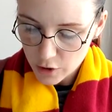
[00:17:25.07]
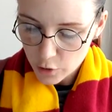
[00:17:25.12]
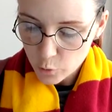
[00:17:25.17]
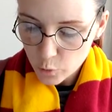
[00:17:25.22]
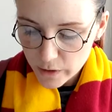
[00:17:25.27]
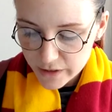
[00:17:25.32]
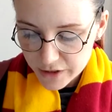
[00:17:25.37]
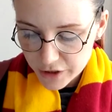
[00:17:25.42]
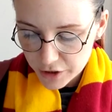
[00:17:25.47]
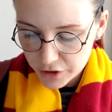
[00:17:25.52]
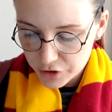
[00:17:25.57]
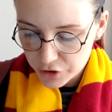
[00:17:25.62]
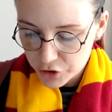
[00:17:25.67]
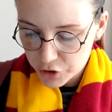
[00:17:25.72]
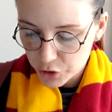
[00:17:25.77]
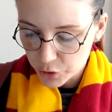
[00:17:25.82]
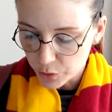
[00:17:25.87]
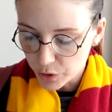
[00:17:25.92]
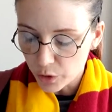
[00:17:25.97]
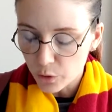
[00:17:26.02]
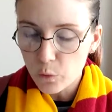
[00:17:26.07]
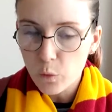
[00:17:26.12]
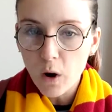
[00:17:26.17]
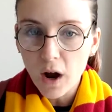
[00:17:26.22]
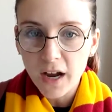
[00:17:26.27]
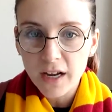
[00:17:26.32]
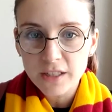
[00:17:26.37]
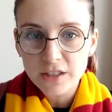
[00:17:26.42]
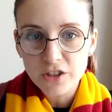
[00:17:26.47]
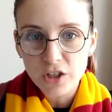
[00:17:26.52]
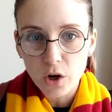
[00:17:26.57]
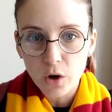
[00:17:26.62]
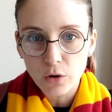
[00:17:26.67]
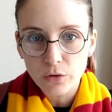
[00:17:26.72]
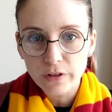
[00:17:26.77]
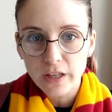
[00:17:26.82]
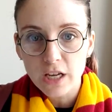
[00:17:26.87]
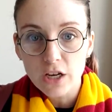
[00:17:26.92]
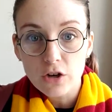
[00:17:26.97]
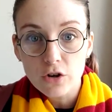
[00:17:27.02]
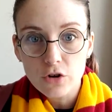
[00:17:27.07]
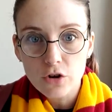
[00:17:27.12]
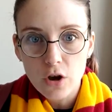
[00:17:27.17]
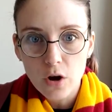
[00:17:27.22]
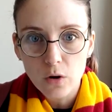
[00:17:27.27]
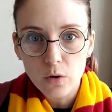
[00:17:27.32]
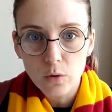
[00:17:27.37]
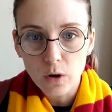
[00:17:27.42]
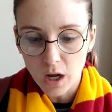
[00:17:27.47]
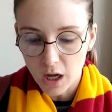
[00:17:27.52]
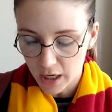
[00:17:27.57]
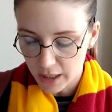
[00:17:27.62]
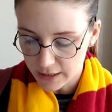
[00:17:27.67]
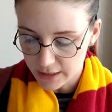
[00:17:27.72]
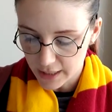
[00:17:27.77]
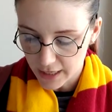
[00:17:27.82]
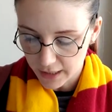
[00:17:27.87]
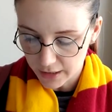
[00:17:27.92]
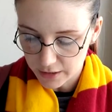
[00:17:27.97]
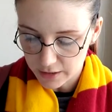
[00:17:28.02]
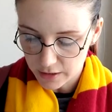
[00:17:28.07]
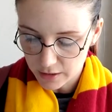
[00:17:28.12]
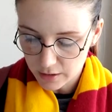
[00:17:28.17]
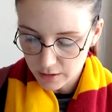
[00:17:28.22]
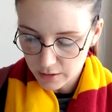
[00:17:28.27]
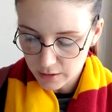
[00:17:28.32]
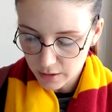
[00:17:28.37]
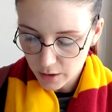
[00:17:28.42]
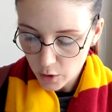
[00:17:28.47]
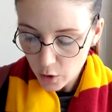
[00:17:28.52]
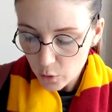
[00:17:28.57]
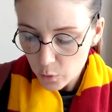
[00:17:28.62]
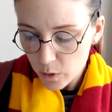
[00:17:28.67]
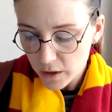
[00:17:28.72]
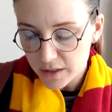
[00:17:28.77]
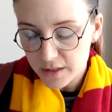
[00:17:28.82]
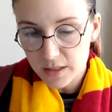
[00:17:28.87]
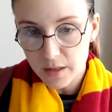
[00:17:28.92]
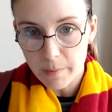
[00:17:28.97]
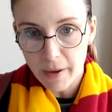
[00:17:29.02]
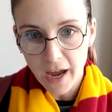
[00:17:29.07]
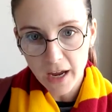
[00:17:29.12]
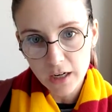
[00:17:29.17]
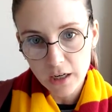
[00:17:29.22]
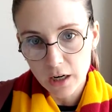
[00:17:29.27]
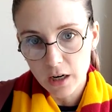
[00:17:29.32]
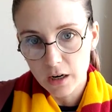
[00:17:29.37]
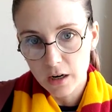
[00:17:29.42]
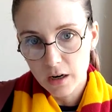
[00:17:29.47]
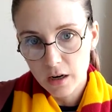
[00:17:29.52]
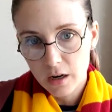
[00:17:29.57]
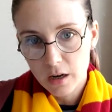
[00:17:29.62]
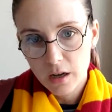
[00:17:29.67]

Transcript: Wizard's duel. Wands only, no contact. Well, what's the matter?